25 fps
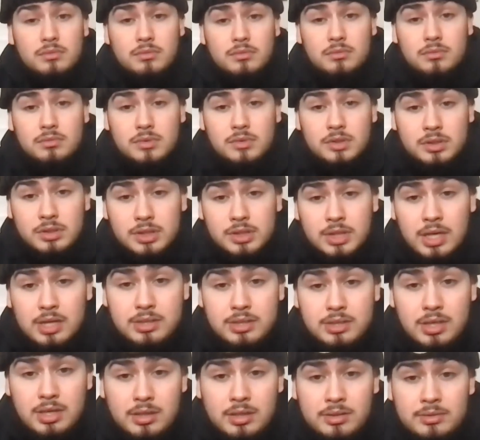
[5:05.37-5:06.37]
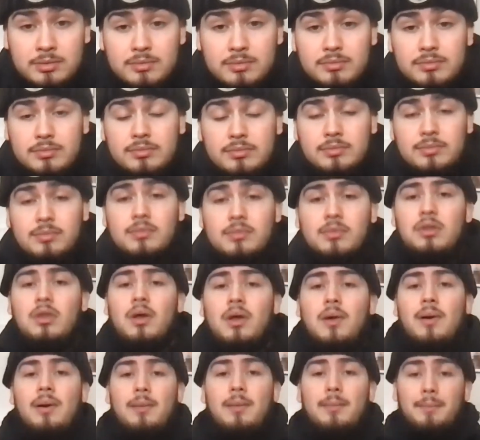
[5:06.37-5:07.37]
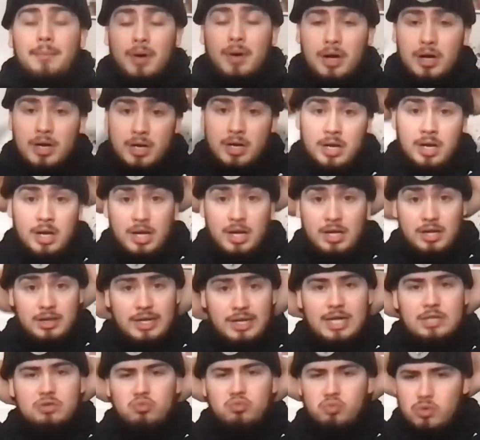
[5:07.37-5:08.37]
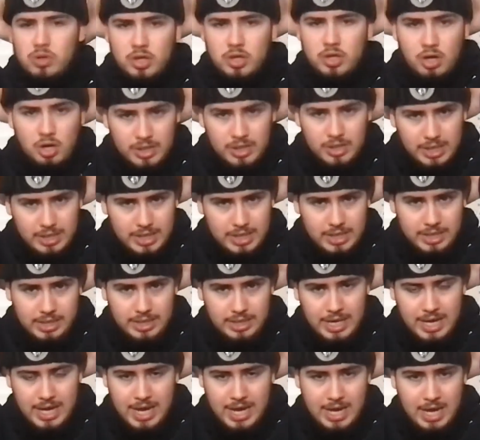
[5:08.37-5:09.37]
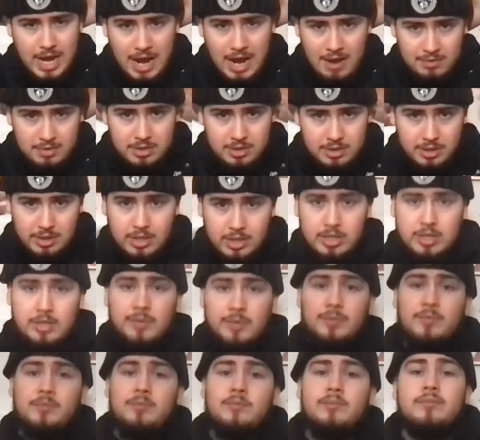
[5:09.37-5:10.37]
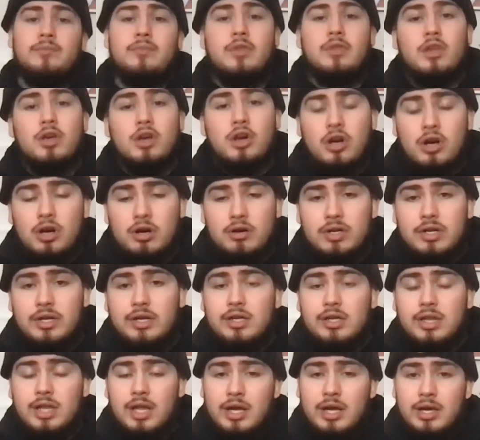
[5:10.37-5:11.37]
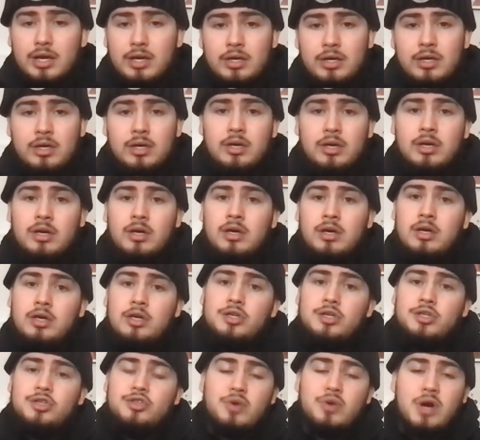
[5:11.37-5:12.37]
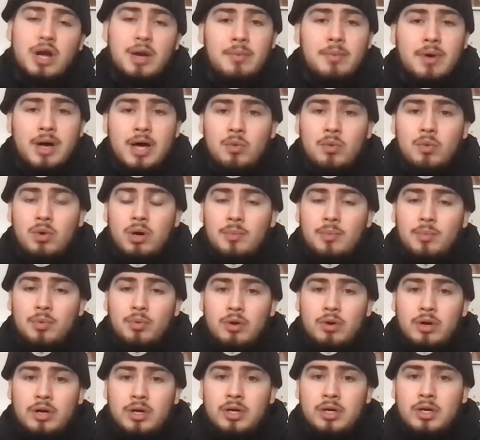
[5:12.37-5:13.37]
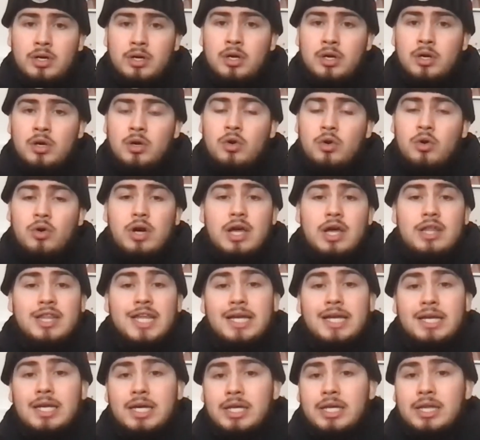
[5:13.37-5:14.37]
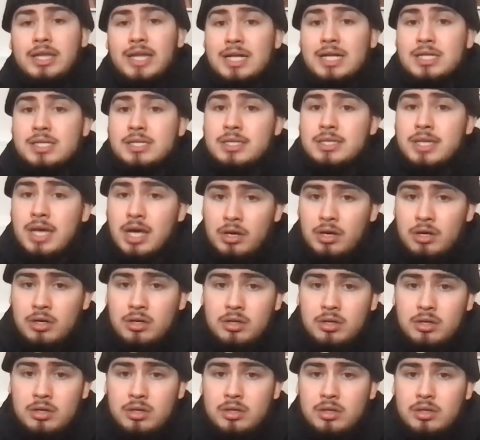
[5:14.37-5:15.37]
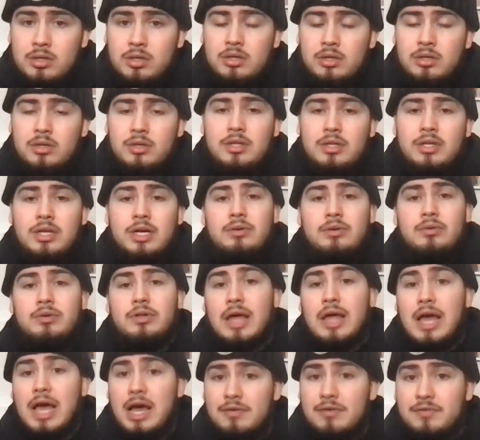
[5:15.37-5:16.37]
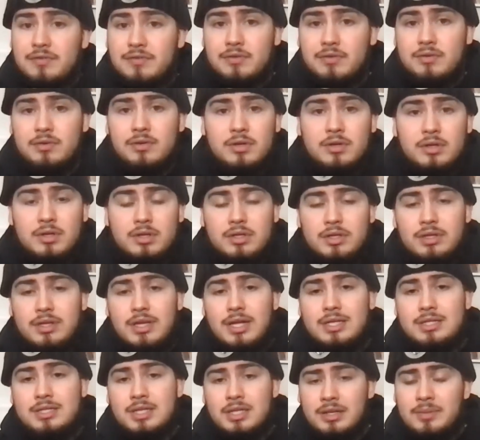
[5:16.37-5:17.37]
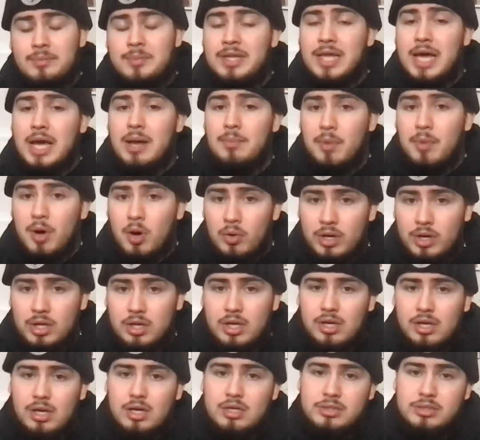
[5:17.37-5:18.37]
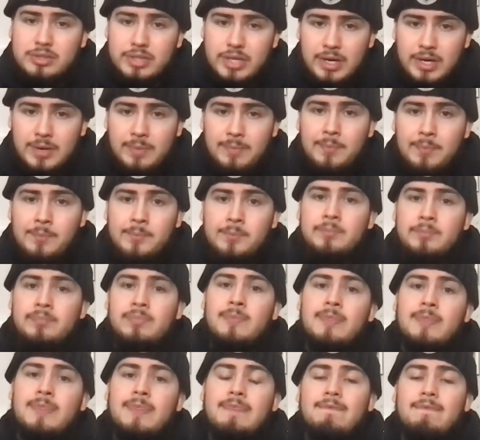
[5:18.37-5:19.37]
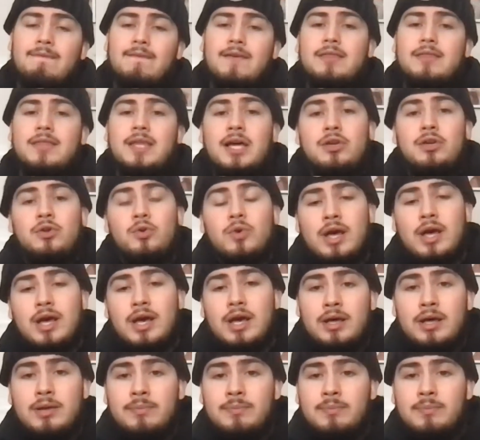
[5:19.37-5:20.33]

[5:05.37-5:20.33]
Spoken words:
Zaza. But that's really all they needed. They had obviously Curry, Clay, Draymond at one point, and they needed that center. And they didn't really have that center. I mean, they had Bogut, like I said. And then you had